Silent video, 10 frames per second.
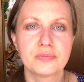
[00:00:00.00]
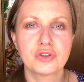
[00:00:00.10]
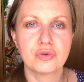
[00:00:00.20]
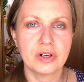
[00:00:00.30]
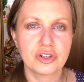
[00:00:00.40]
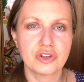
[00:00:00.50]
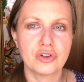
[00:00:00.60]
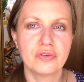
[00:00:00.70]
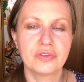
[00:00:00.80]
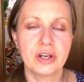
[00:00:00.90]

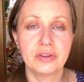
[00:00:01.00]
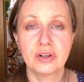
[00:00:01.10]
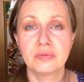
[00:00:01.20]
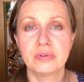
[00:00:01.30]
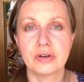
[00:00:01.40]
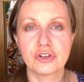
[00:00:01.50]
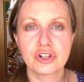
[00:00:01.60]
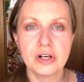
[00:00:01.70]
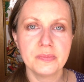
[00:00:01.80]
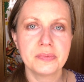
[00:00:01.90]
structure of the
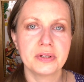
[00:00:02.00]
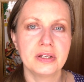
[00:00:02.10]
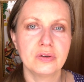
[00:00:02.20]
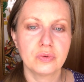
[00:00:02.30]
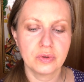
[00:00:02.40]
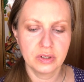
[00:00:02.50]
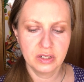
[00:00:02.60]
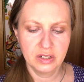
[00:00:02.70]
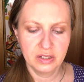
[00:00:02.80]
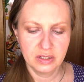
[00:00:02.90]
large company or
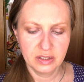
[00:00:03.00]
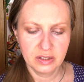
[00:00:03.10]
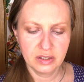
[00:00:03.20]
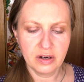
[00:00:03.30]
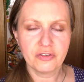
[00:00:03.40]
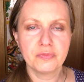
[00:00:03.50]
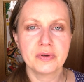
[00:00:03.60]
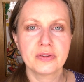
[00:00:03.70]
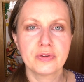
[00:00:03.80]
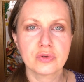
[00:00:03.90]

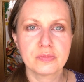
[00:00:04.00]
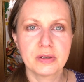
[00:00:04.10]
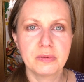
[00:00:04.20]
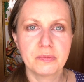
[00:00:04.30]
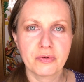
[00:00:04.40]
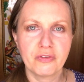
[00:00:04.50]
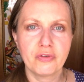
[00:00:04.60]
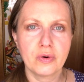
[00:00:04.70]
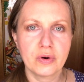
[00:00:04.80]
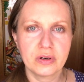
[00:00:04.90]
government. Those may be
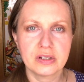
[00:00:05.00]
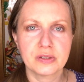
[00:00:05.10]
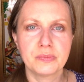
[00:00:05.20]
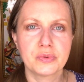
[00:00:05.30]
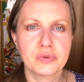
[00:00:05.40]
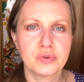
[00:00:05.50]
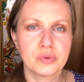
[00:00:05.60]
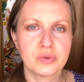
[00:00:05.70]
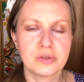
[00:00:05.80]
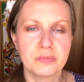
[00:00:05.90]
preferred as opposed
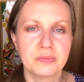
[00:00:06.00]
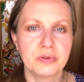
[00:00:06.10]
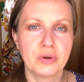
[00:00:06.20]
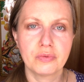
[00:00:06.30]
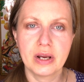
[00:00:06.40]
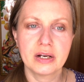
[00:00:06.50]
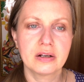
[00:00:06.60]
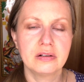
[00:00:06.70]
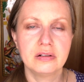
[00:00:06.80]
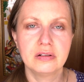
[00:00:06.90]
to some
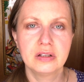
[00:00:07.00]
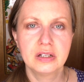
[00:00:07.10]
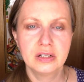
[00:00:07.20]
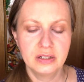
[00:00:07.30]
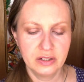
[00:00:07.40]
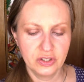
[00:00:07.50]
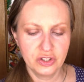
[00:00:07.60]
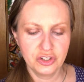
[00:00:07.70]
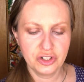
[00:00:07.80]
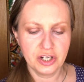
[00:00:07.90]
radical
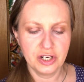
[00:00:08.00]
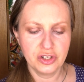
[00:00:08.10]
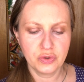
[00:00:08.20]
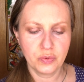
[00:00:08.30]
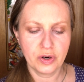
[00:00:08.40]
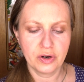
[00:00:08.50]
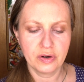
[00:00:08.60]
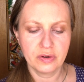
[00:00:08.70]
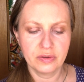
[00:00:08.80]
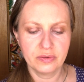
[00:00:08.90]
change
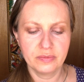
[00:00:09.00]
where